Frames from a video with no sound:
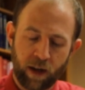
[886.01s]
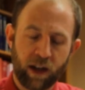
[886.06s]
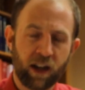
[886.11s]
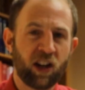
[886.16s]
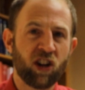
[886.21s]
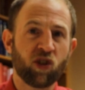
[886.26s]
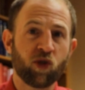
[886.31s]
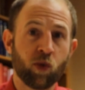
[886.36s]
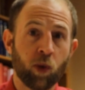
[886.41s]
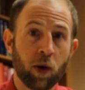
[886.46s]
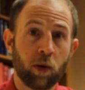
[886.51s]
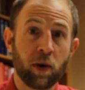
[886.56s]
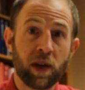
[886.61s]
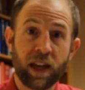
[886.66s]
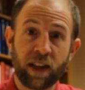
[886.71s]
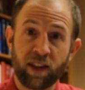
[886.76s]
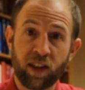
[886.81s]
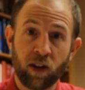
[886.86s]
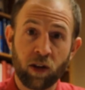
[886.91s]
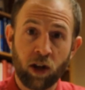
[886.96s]
Here's where we
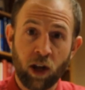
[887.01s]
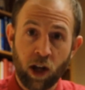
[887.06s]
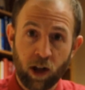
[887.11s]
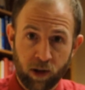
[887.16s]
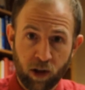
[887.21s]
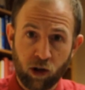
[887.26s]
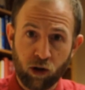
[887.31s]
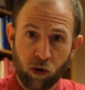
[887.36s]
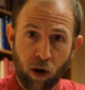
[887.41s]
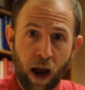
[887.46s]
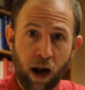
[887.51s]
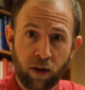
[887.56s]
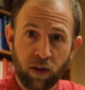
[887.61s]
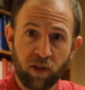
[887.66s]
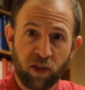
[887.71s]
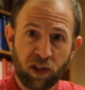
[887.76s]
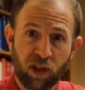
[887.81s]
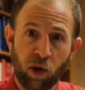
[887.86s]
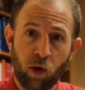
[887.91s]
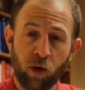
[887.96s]
get the, the crown
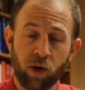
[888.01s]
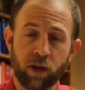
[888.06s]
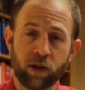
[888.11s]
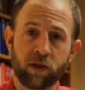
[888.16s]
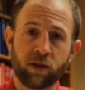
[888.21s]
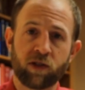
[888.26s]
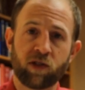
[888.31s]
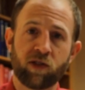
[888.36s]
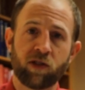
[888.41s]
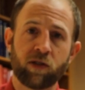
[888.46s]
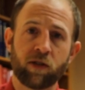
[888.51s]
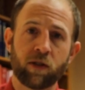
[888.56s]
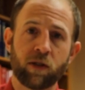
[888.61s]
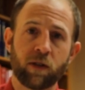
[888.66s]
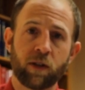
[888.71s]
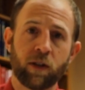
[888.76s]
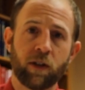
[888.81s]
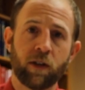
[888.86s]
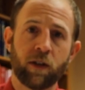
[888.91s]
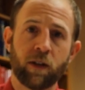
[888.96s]
of thorns
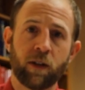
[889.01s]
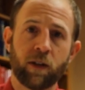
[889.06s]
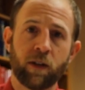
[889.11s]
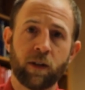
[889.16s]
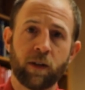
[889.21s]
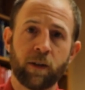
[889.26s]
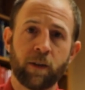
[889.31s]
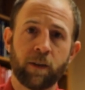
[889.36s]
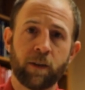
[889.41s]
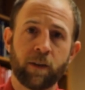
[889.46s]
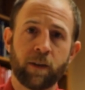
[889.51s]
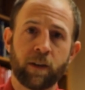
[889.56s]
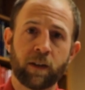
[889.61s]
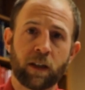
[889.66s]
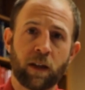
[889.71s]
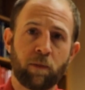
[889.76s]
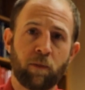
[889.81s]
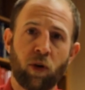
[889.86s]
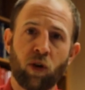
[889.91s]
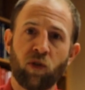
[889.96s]

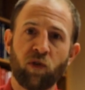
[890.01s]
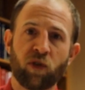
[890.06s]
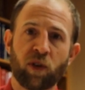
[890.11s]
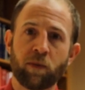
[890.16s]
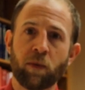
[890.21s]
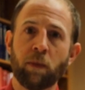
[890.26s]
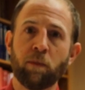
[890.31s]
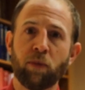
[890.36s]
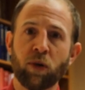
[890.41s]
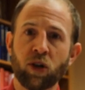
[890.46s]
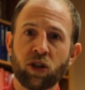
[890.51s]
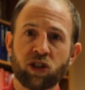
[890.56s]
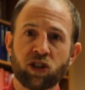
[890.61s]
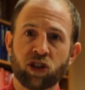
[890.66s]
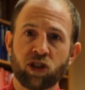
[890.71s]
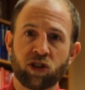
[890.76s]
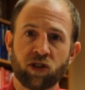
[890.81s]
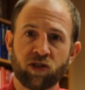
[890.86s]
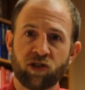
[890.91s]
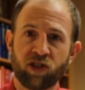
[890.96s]
pulled from a
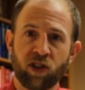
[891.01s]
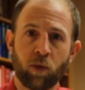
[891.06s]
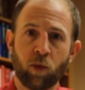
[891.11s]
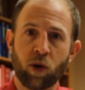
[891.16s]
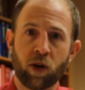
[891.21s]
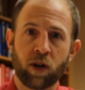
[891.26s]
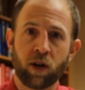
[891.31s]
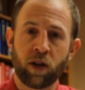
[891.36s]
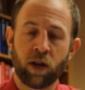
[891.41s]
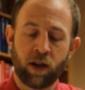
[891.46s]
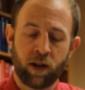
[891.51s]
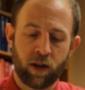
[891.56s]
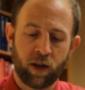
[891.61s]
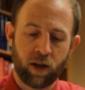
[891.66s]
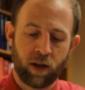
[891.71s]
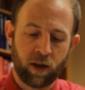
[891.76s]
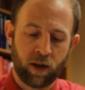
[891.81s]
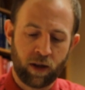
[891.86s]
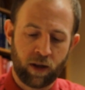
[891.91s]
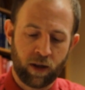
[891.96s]
bush somewhere in
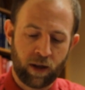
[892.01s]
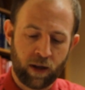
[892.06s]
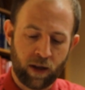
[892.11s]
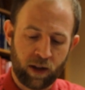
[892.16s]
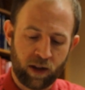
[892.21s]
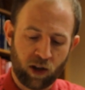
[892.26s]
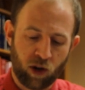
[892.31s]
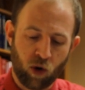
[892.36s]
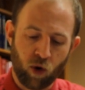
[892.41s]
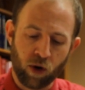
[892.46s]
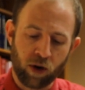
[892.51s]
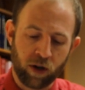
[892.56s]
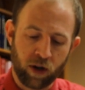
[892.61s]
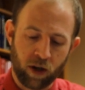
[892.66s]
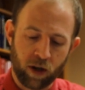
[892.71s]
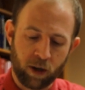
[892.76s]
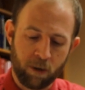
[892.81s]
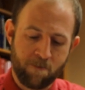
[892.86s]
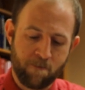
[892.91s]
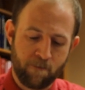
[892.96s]
the in the
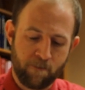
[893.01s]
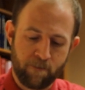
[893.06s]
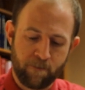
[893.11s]
courtyard.